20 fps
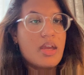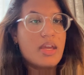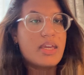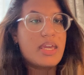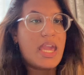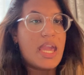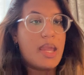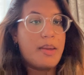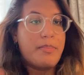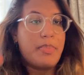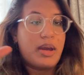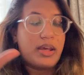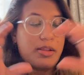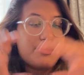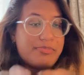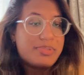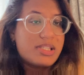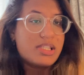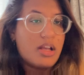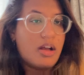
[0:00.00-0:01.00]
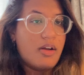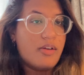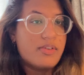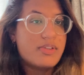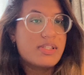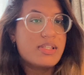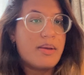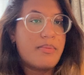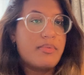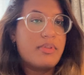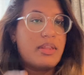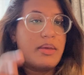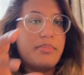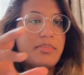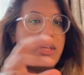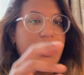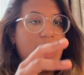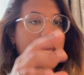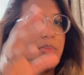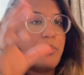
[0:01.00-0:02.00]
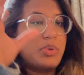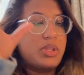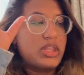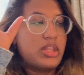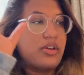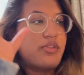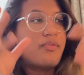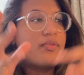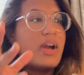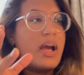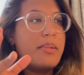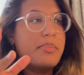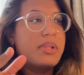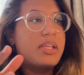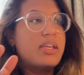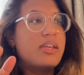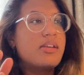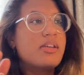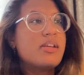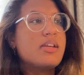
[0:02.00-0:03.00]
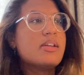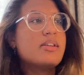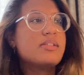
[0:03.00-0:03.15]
came by themselves, some of them came with their family,